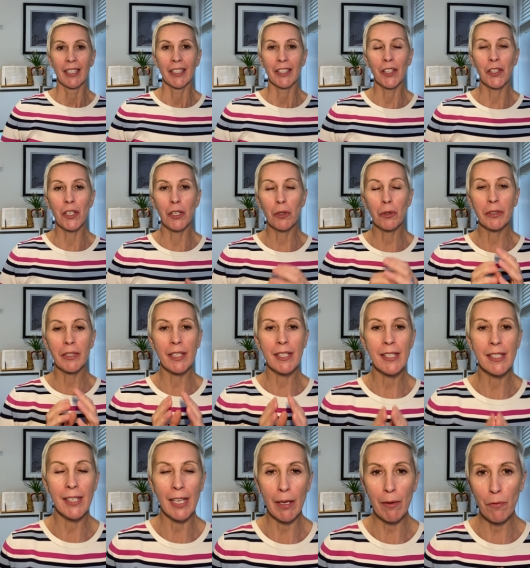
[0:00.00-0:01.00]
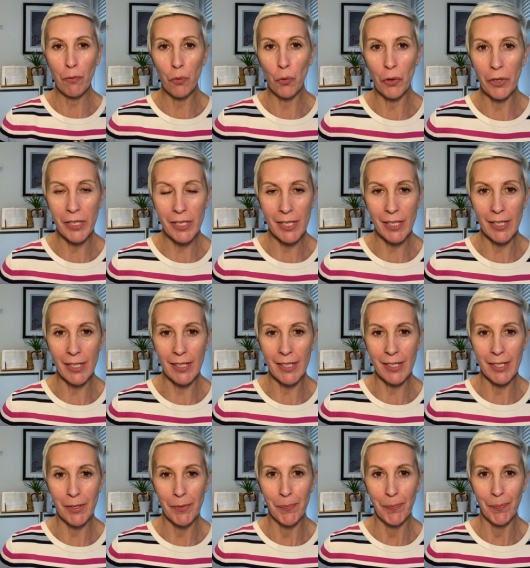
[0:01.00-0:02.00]
You know, the same
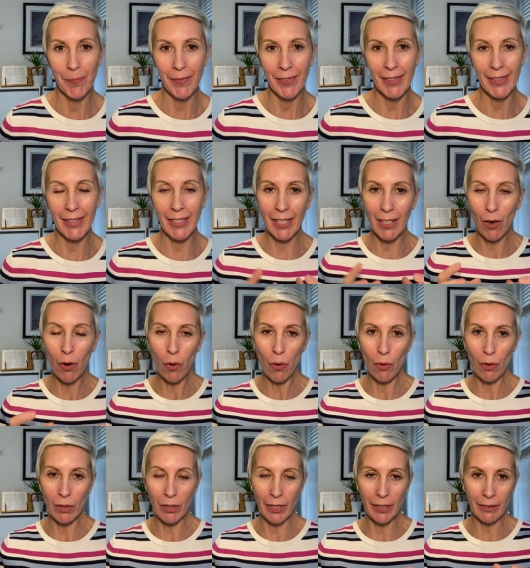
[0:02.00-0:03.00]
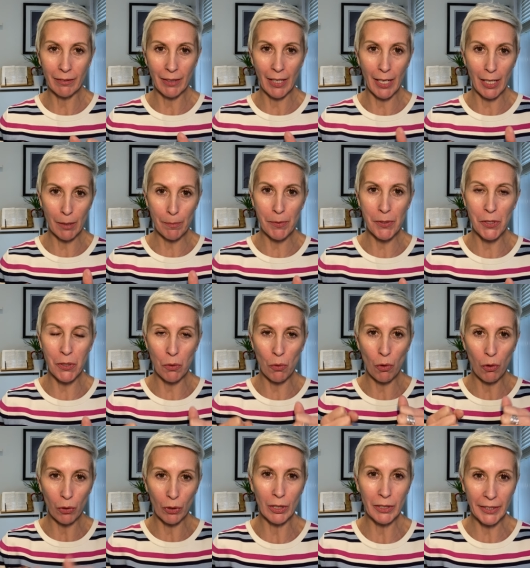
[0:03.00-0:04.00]
forces that hold, helps you
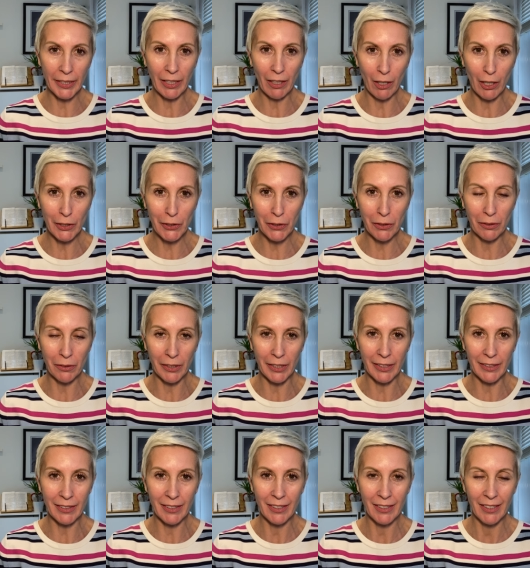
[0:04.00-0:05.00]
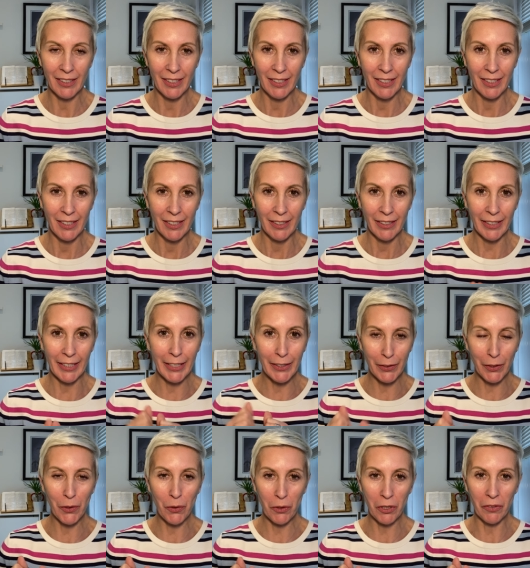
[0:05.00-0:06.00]
holding on to it in
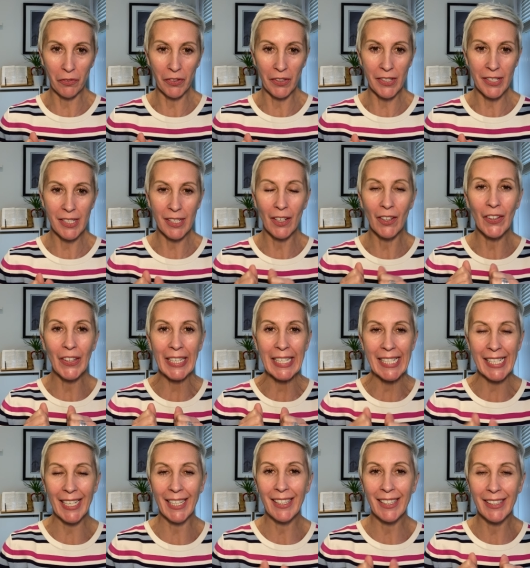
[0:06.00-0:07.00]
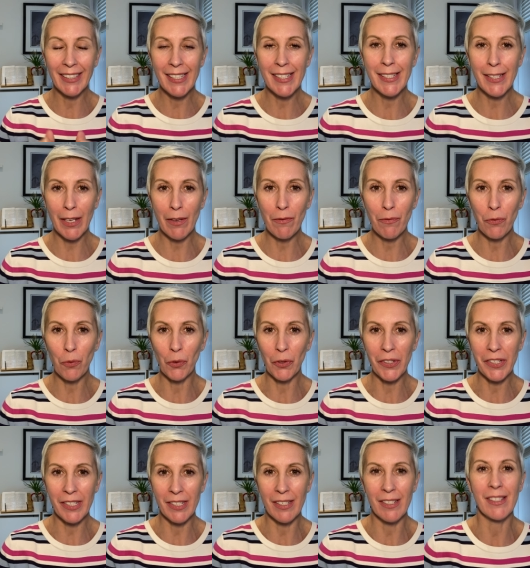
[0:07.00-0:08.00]
the universe are exactly the same
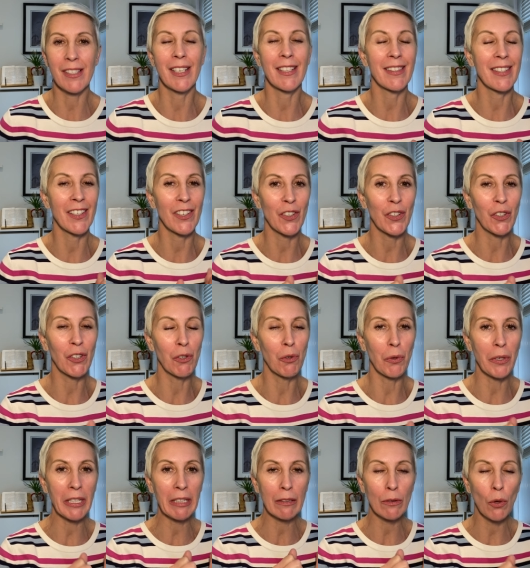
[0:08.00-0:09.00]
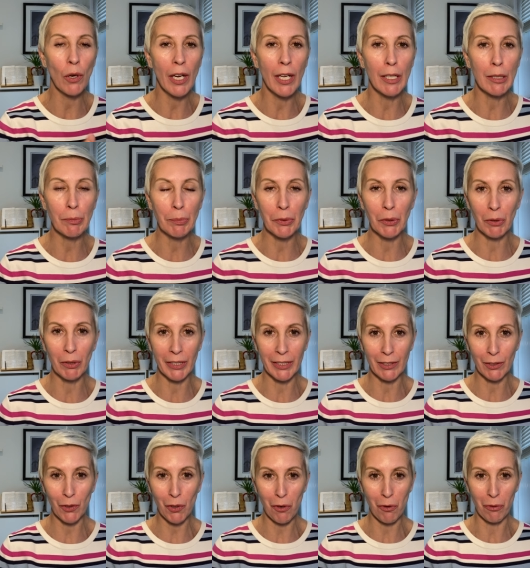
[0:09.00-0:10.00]
forces that they are going to help you
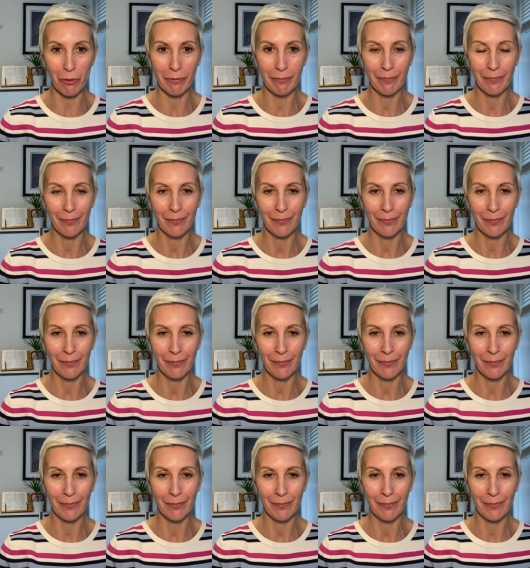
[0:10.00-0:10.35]
let go.